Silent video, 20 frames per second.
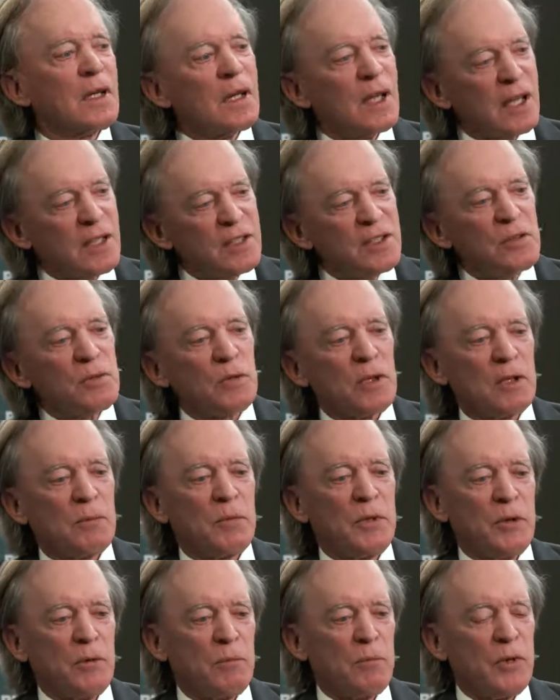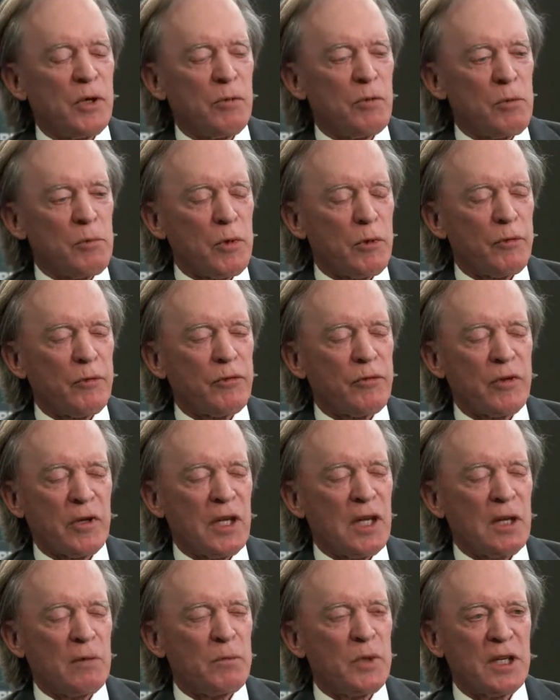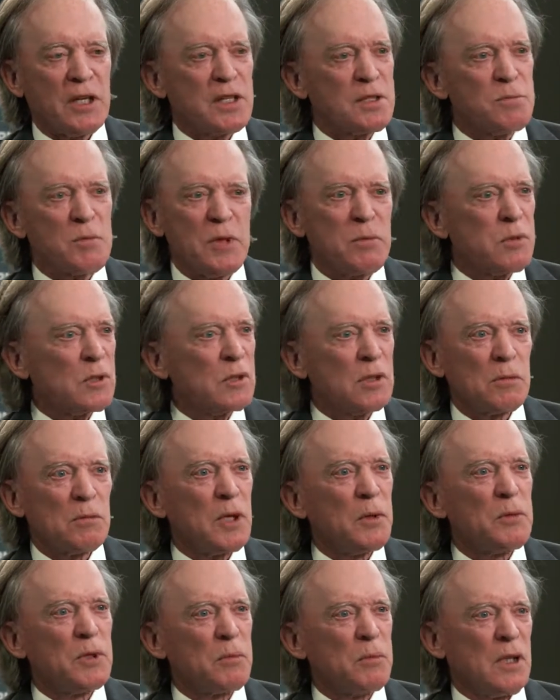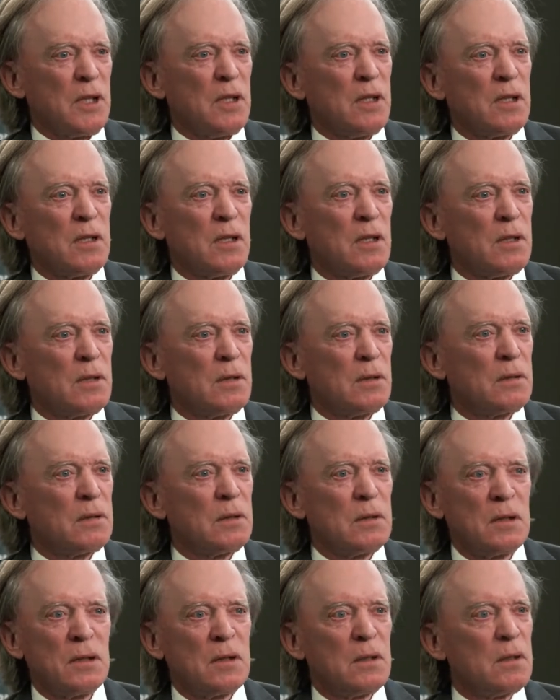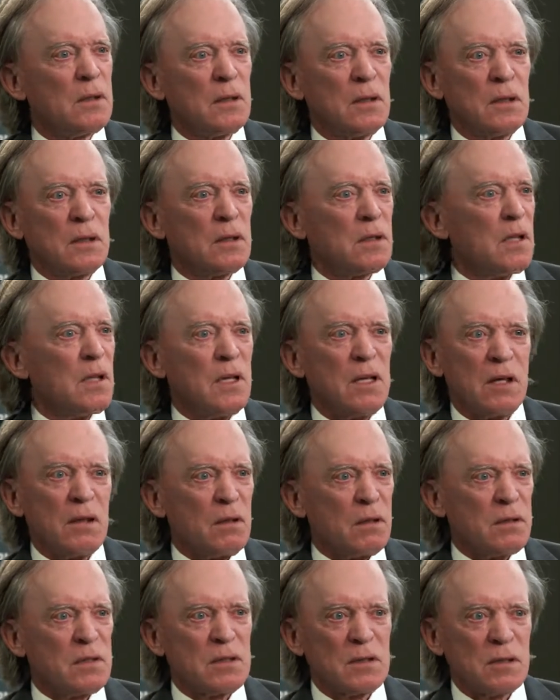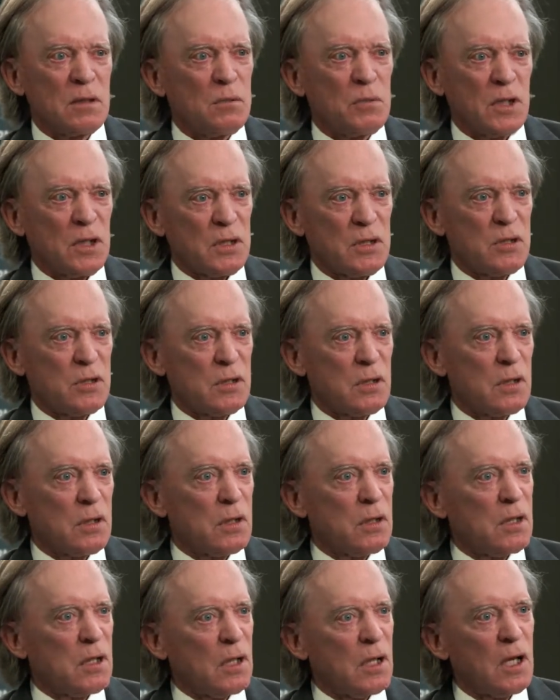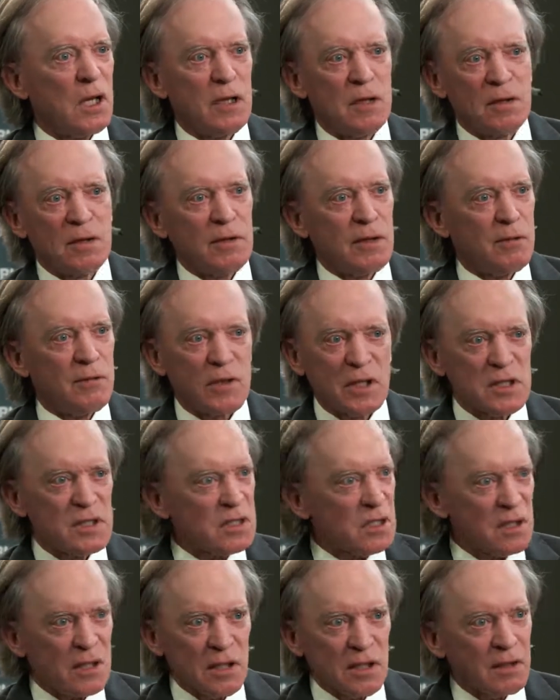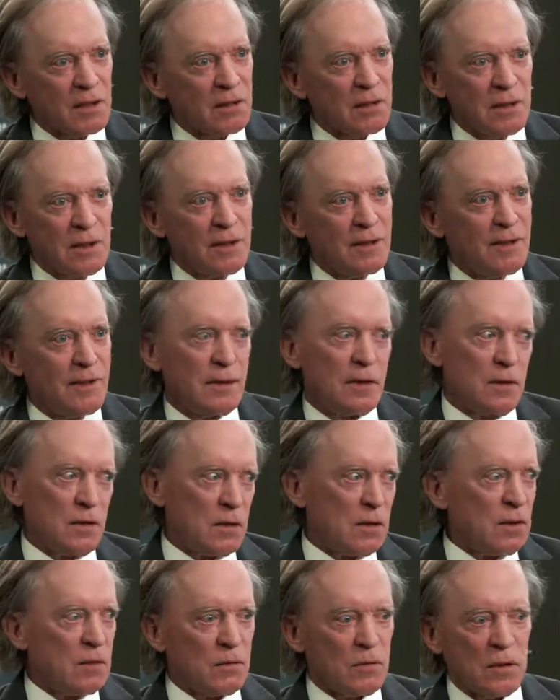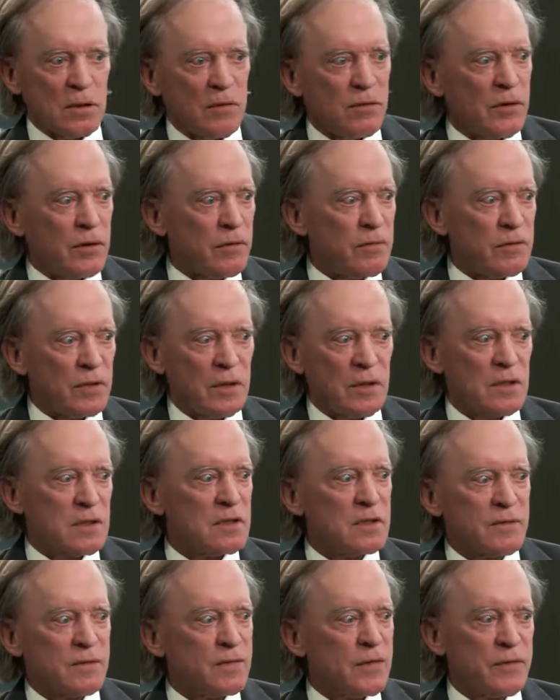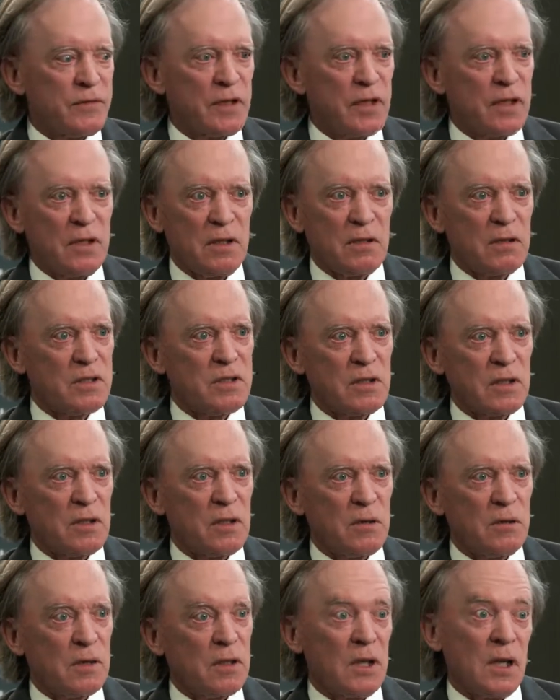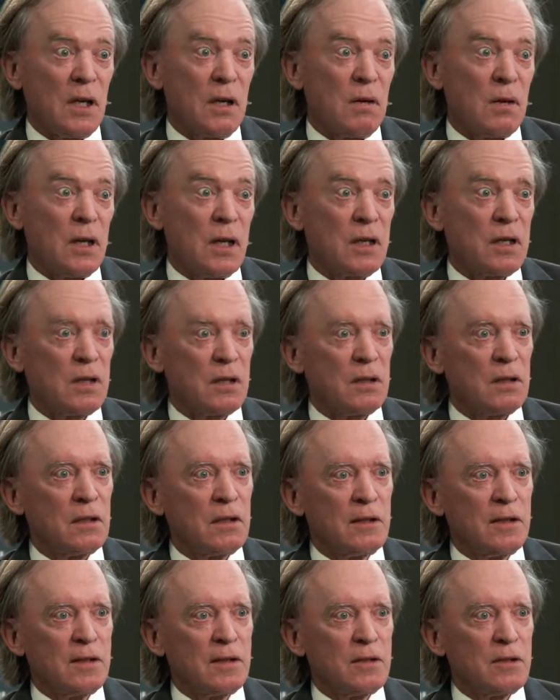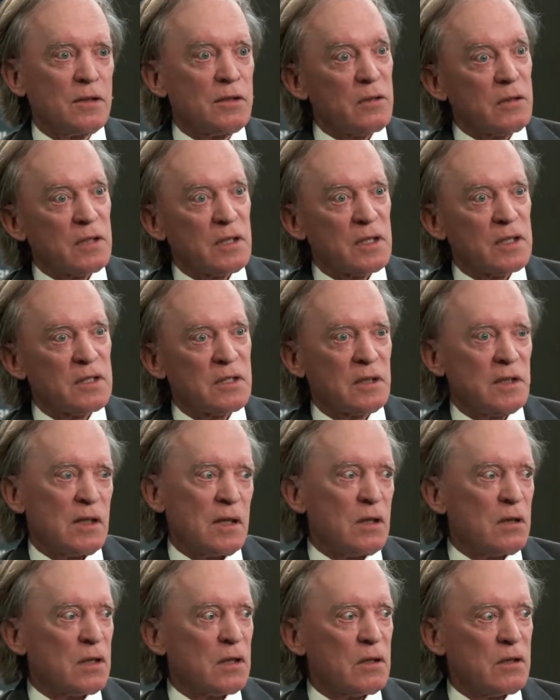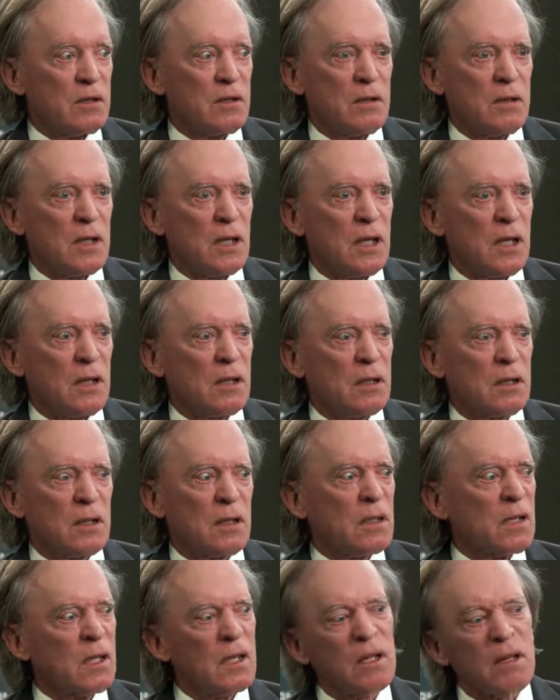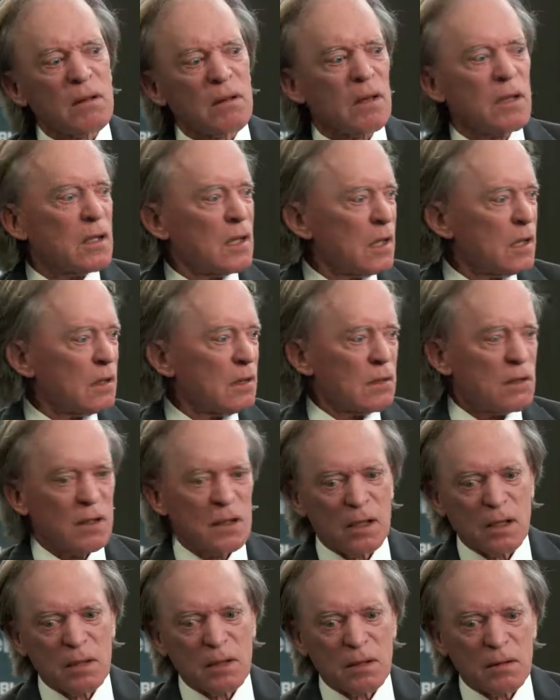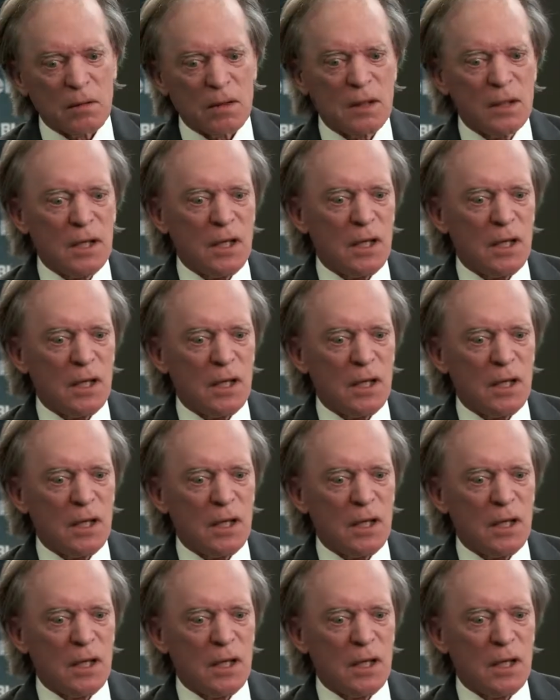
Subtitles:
I do want to be remembered for that, because people come up to me and they go, "Thank you so much. I invested in one of your funds 15 years ago, and now I can do this, and now I can do that. Thank you, thank you, thank you."